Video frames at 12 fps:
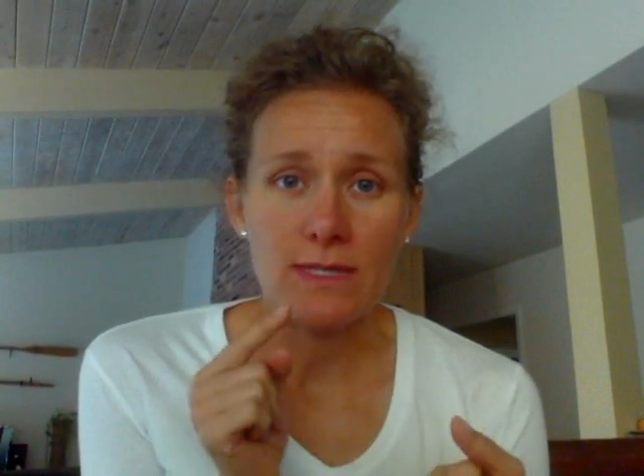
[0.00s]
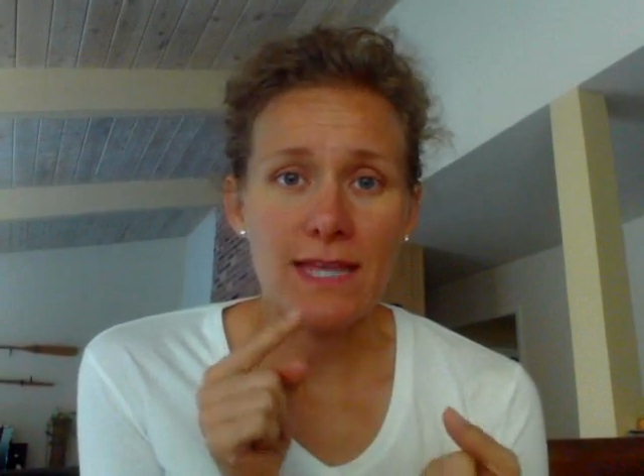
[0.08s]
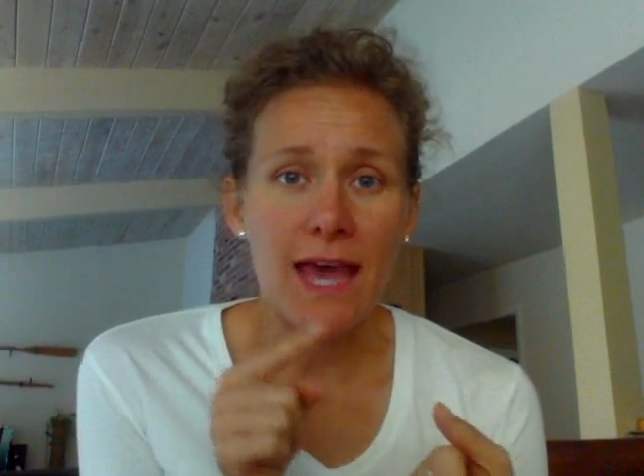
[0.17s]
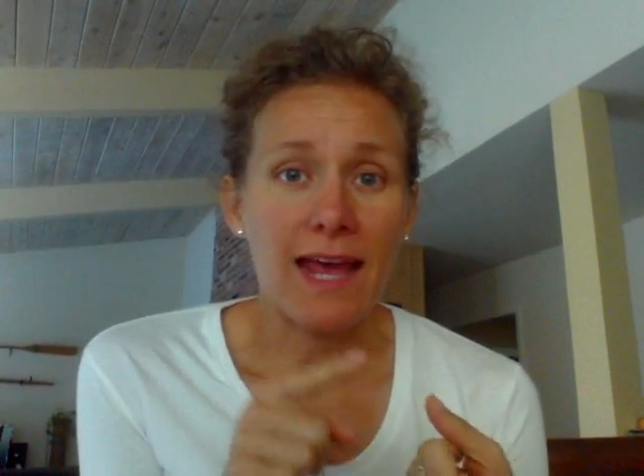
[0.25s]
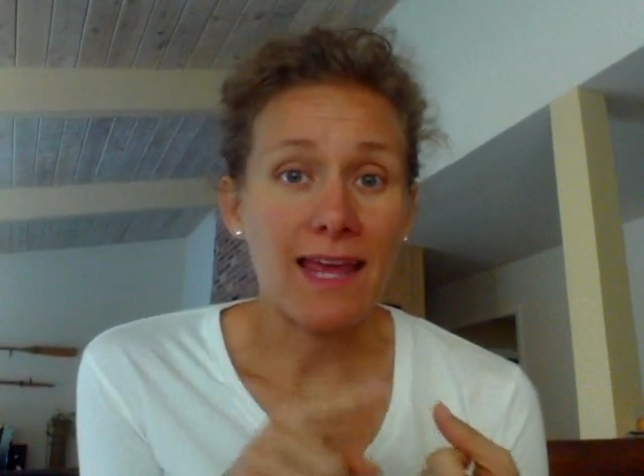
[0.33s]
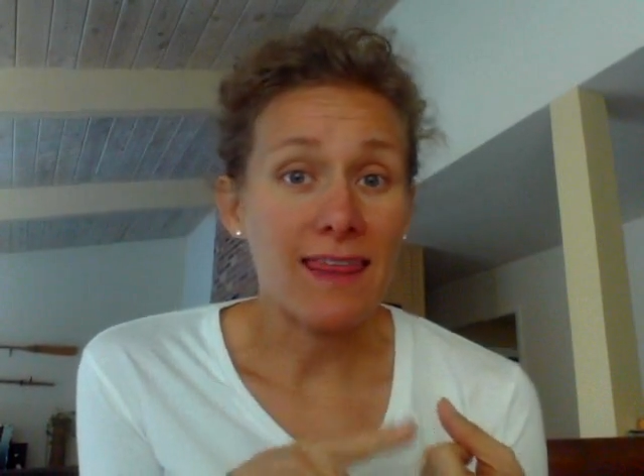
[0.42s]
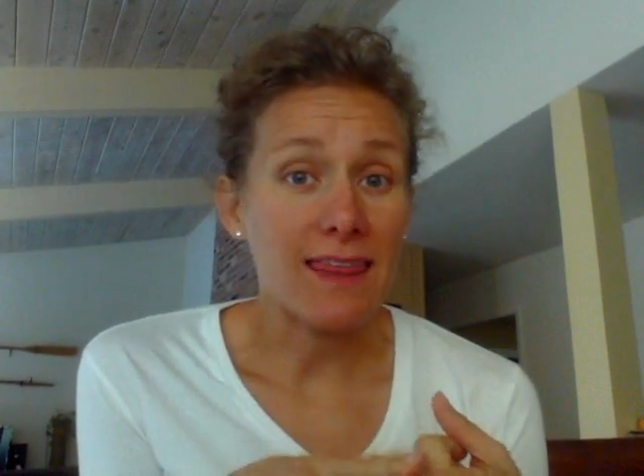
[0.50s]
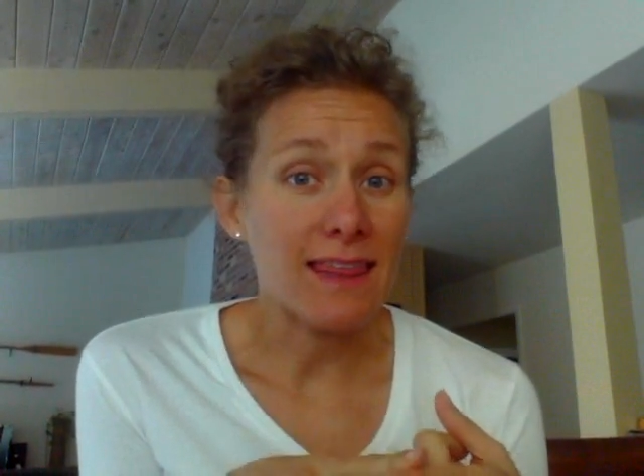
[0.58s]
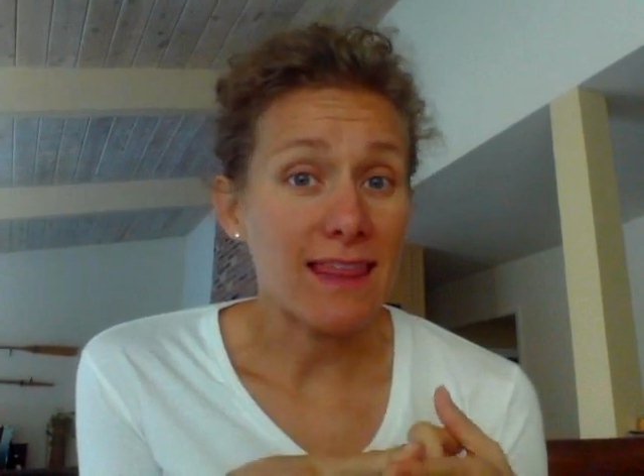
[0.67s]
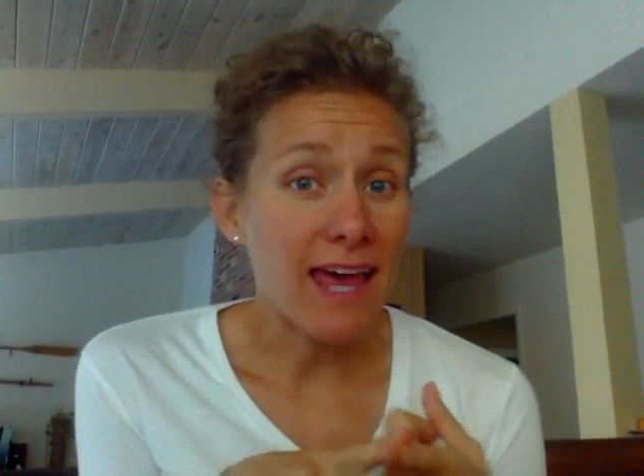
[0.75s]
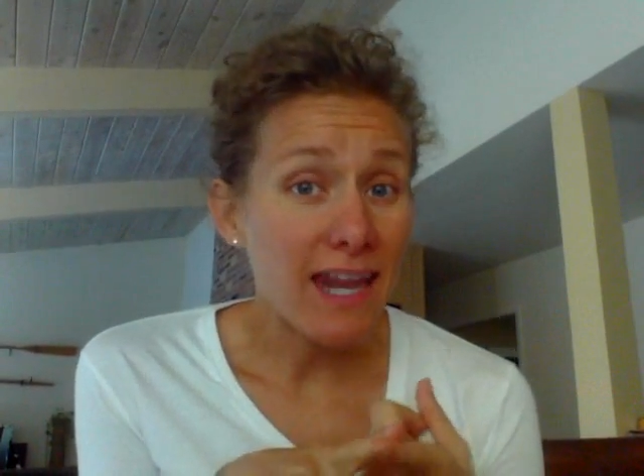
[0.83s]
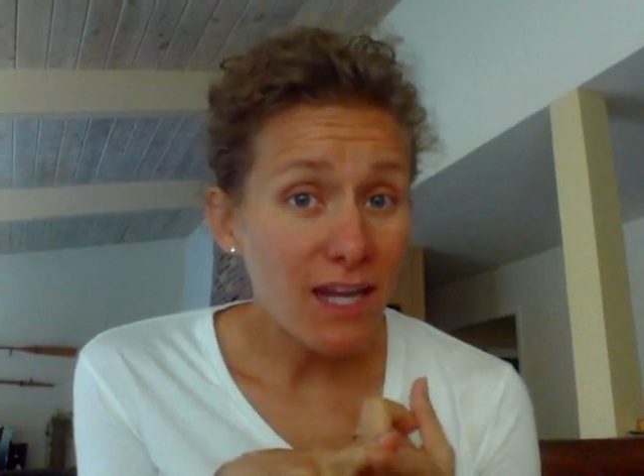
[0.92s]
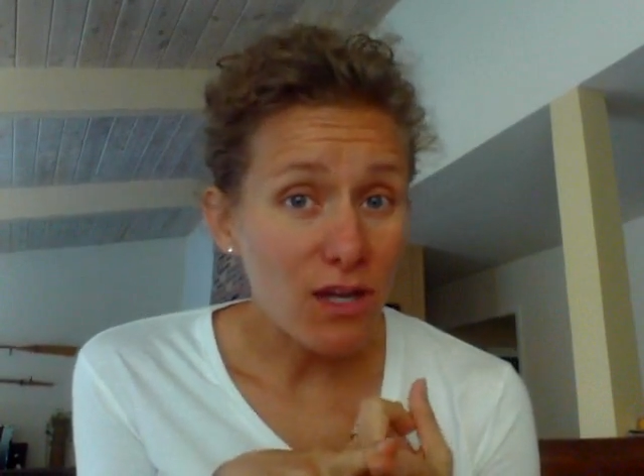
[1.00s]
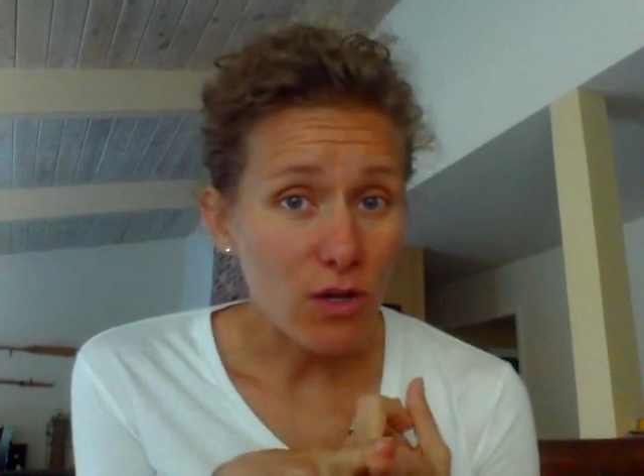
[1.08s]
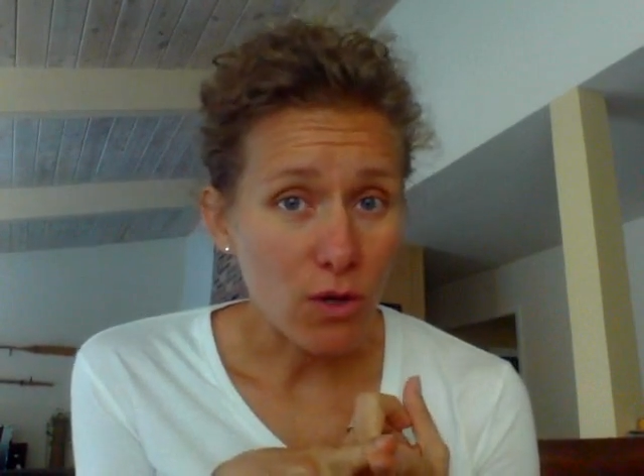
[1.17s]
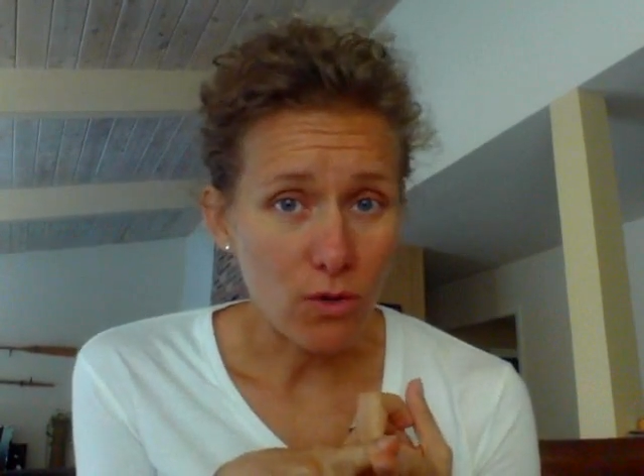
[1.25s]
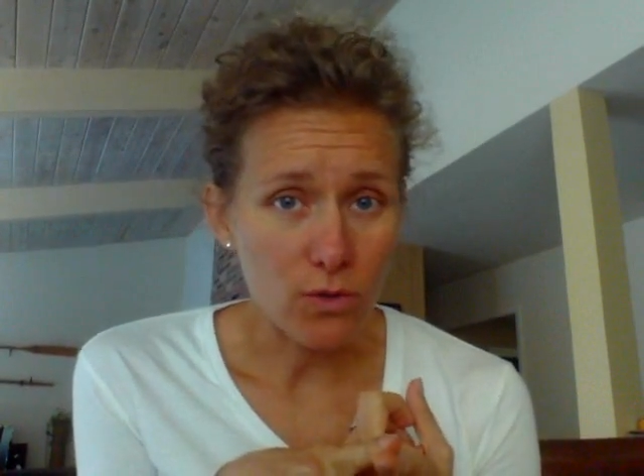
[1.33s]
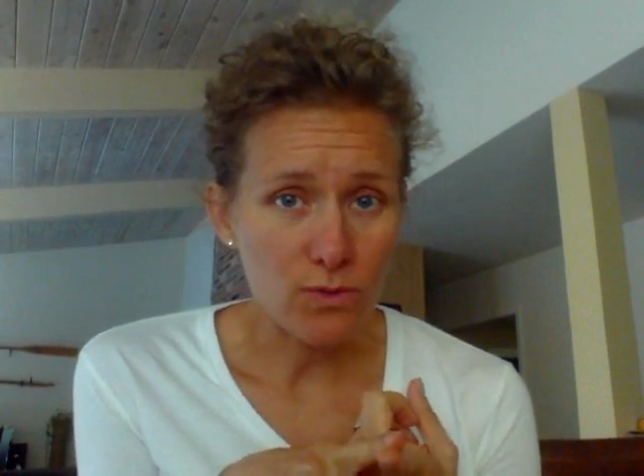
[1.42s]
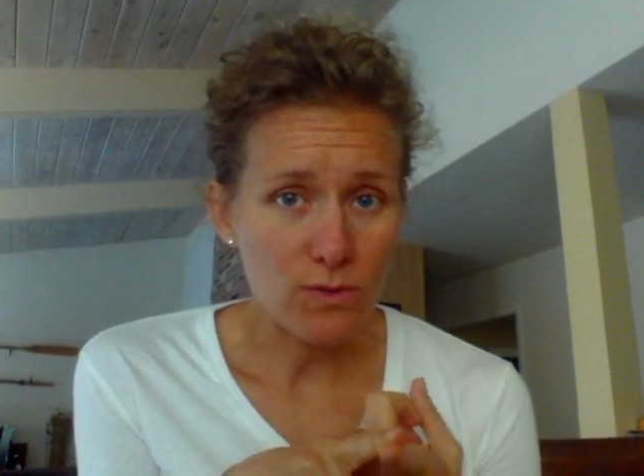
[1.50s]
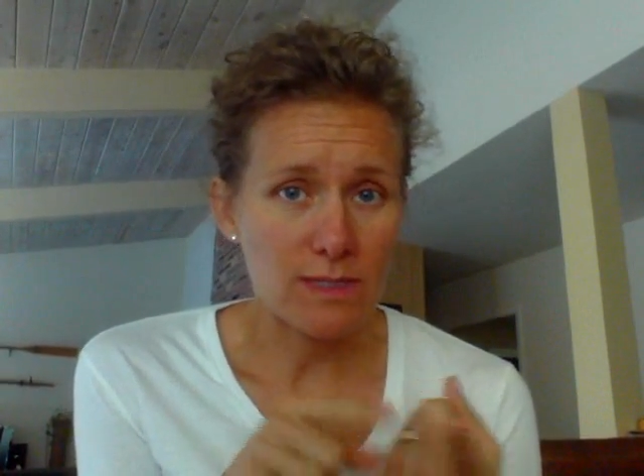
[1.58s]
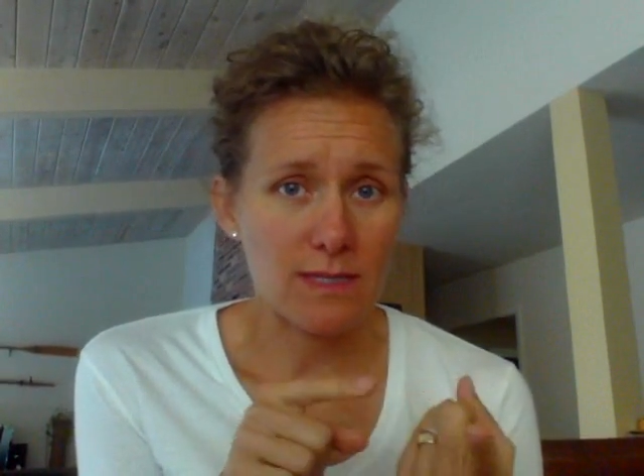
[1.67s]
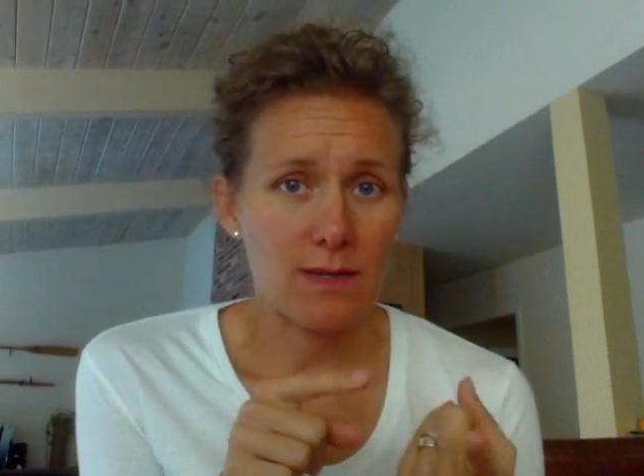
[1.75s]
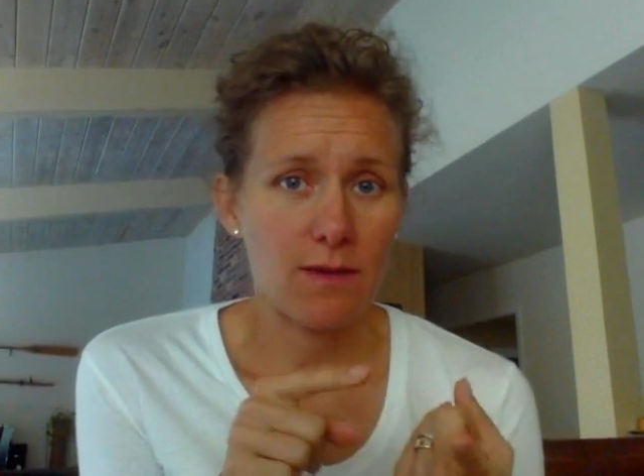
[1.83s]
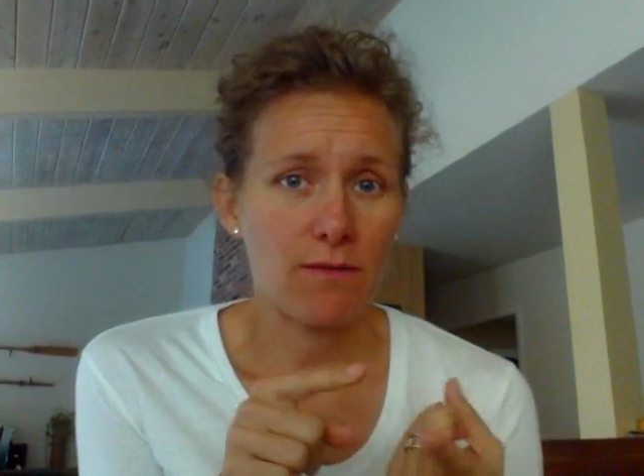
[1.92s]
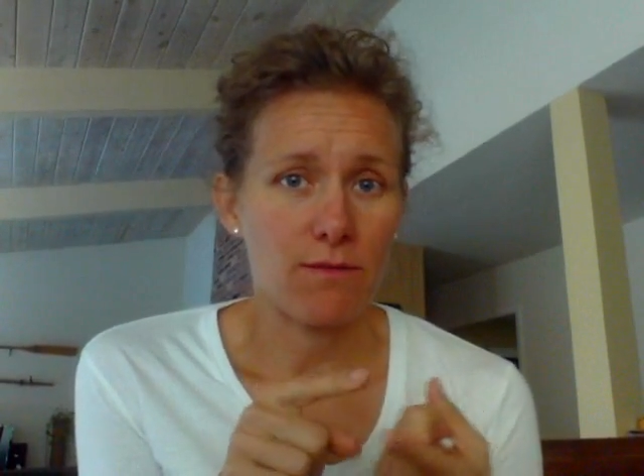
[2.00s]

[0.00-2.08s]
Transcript: set athletic goals,